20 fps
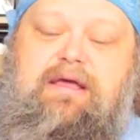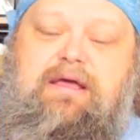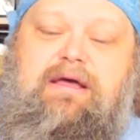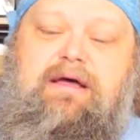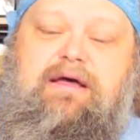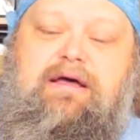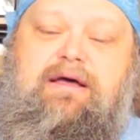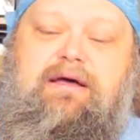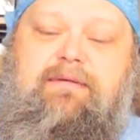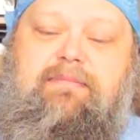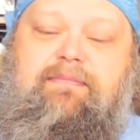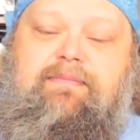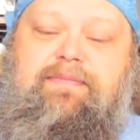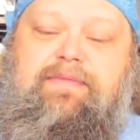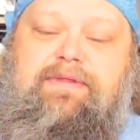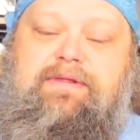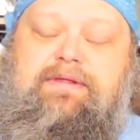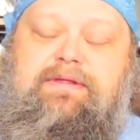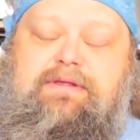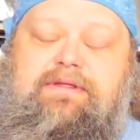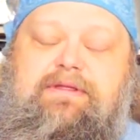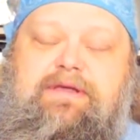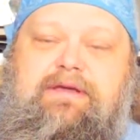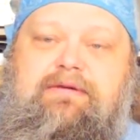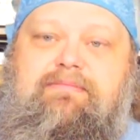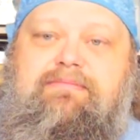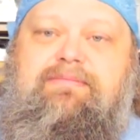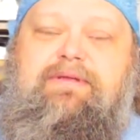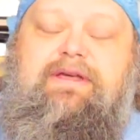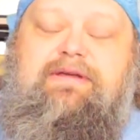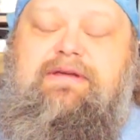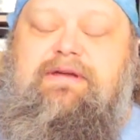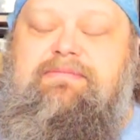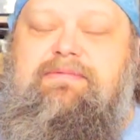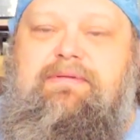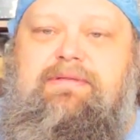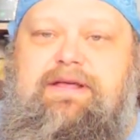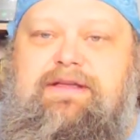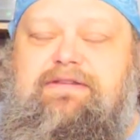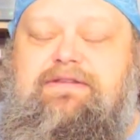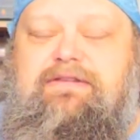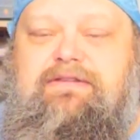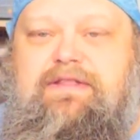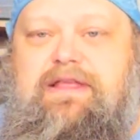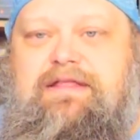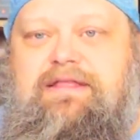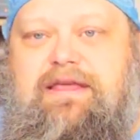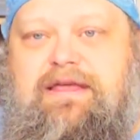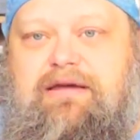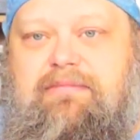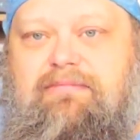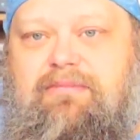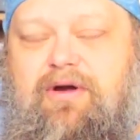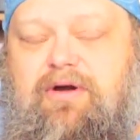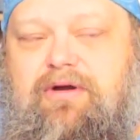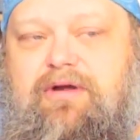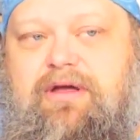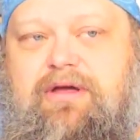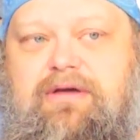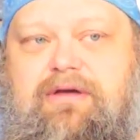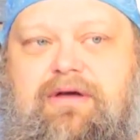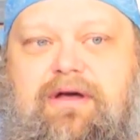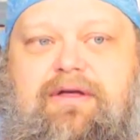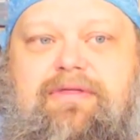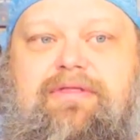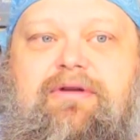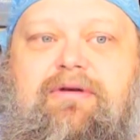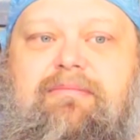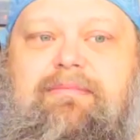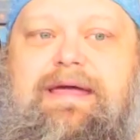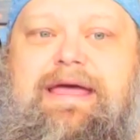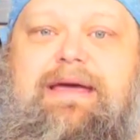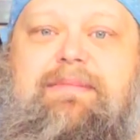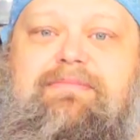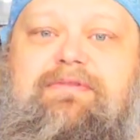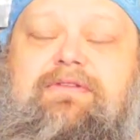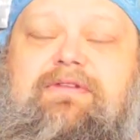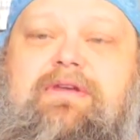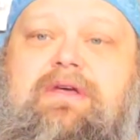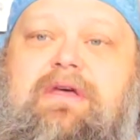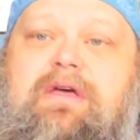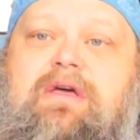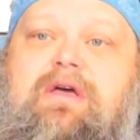They can places that they can mark on their maps,